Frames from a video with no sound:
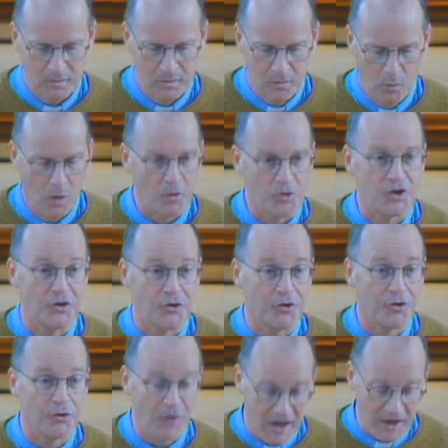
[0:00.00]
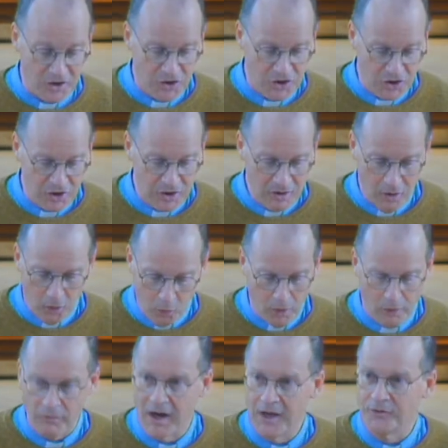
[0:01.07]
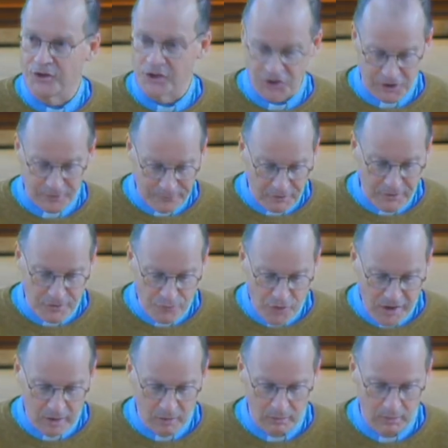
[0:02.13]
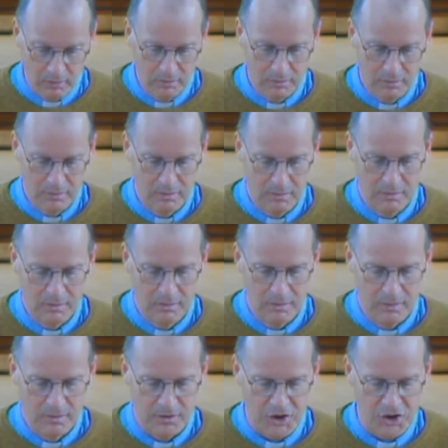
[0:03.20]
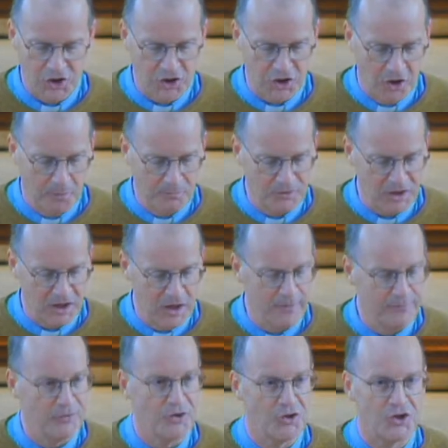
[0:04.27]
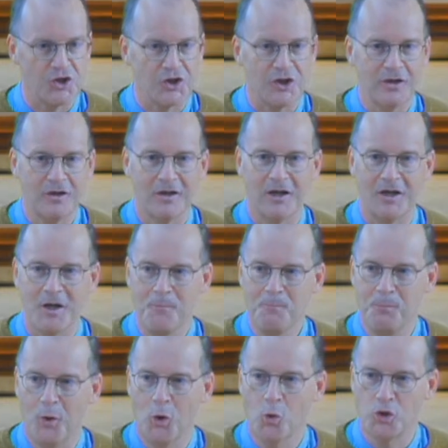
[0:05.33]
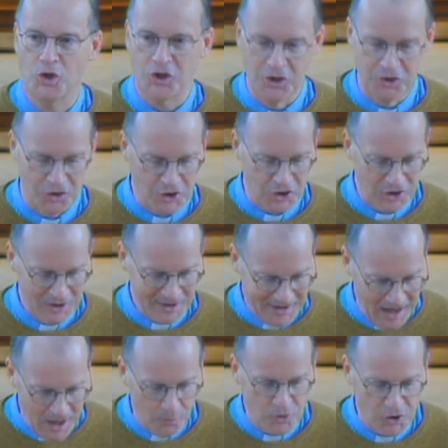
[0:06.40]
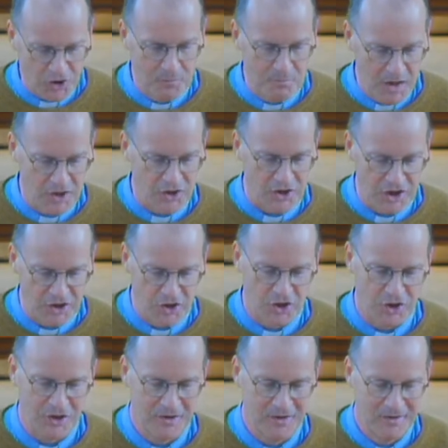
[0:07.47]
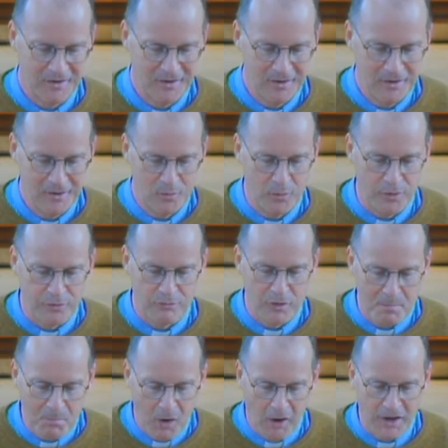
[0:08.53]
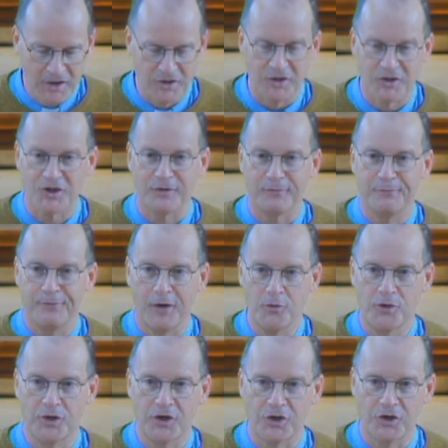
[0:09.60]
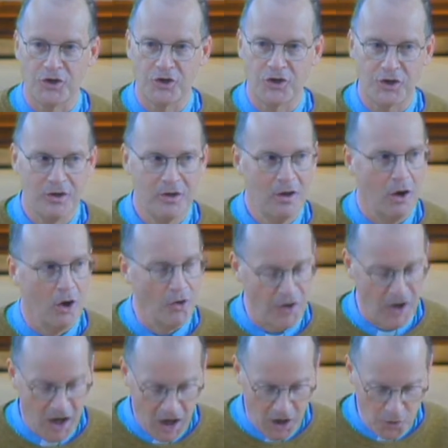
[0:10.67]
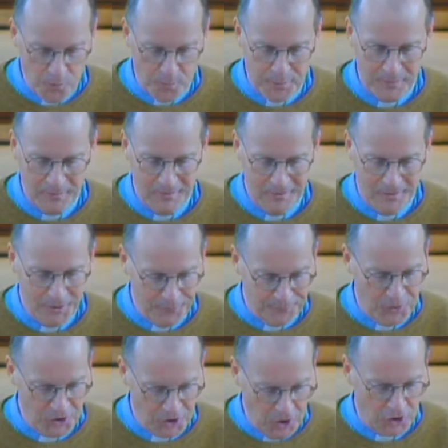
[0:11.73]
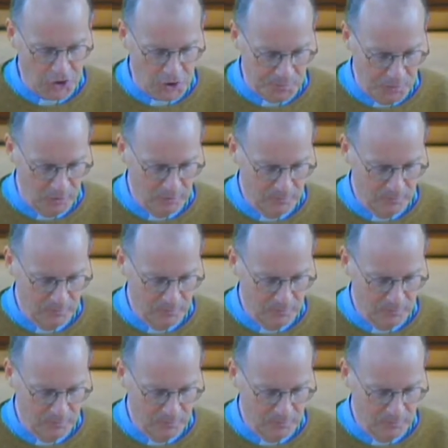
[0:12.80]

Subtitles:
Whilst the threats all around us are very real, this psalm delivers an important counter message with a reminder to focus on the hope of the gospel.